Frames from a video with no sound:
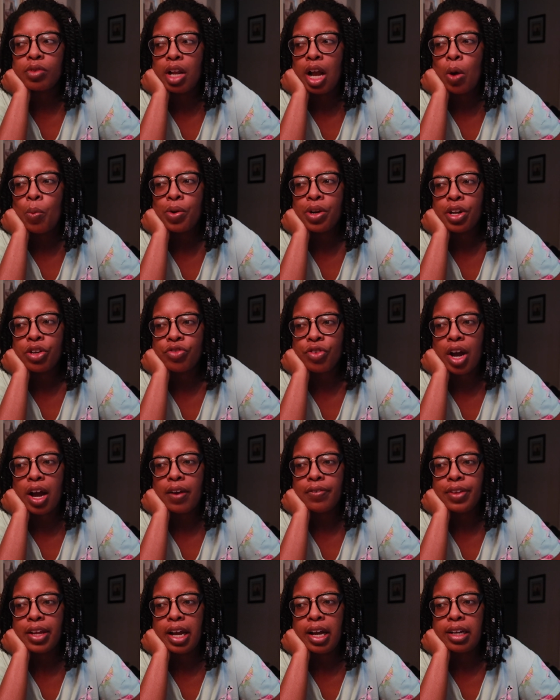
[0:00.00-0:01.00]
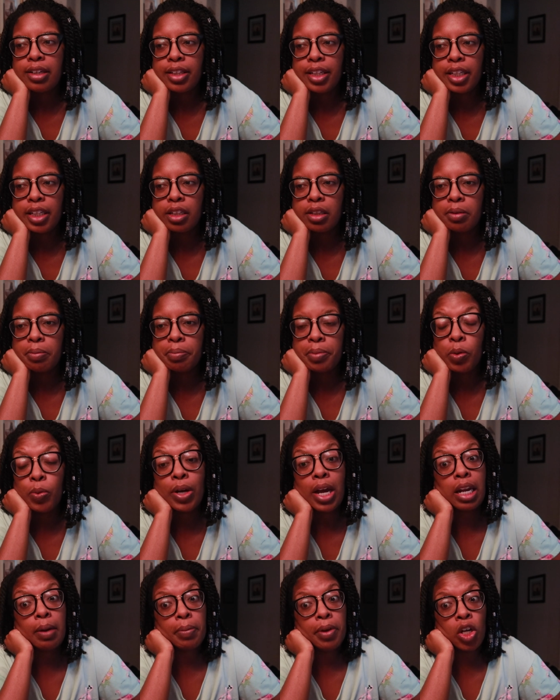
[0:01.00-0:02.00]
I want to drive down there, but we
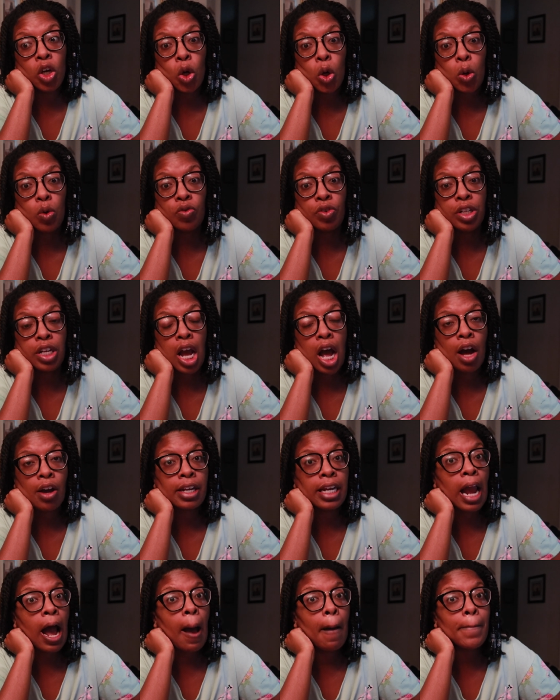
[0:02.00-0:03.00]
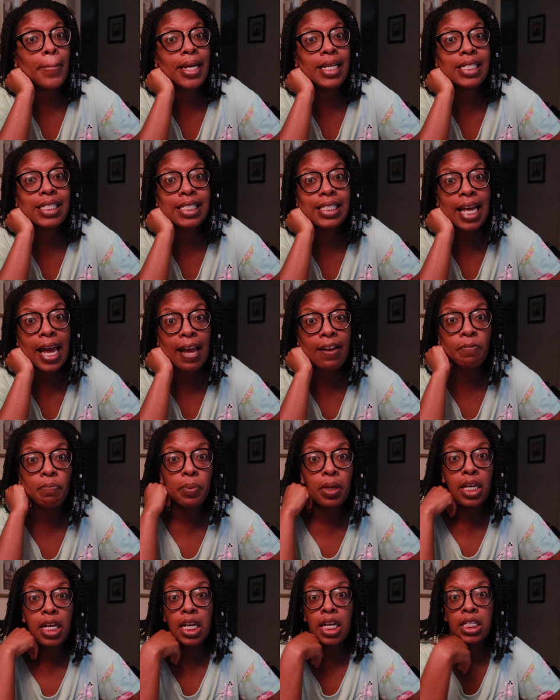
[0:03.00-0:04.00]
got to be careful, y'all. Y'all be safe
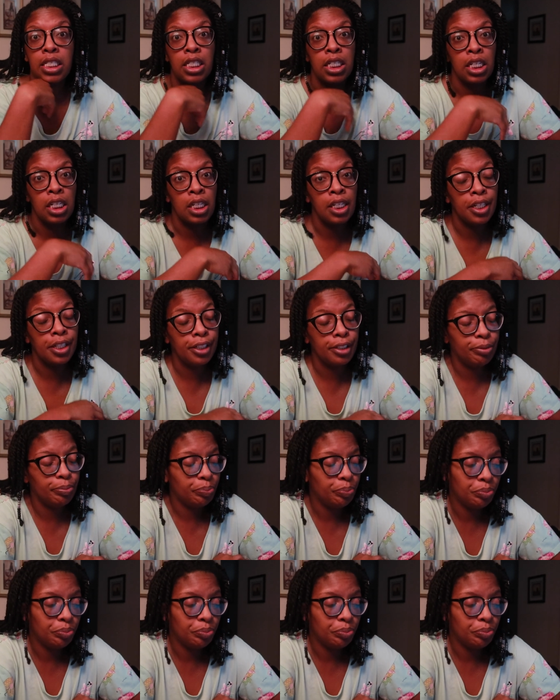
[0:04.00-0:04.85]
because look,